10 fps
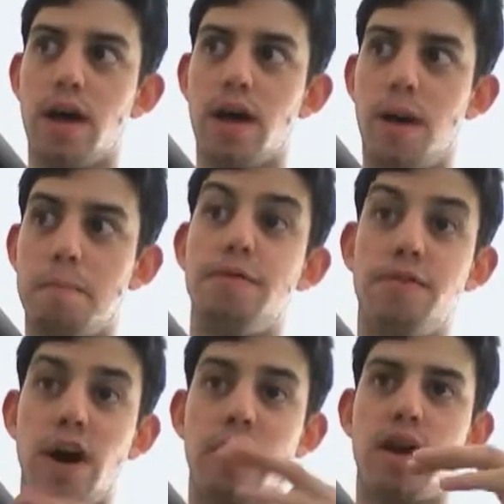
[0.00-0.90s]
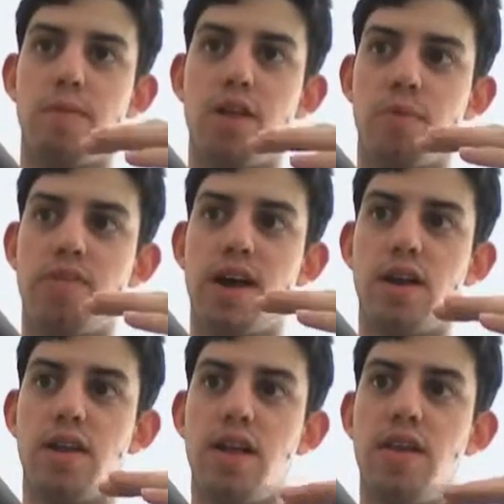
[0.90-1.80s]
but 5 megabits per
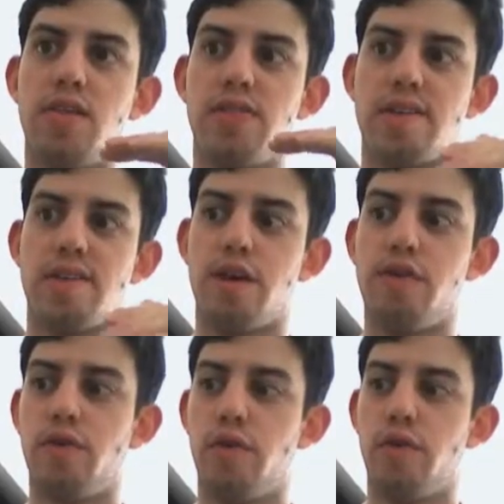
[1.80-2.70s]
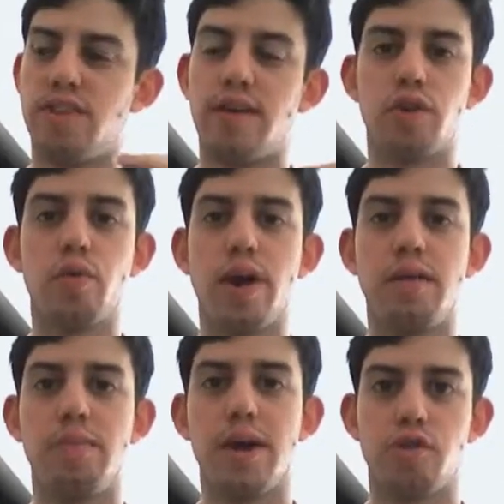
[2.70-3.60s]
second is necessary for
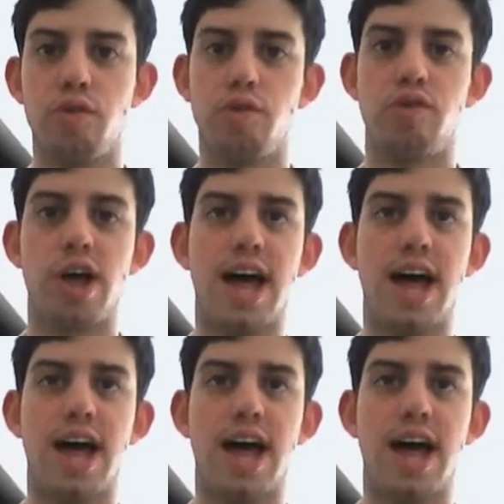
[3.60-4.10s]
720 pixels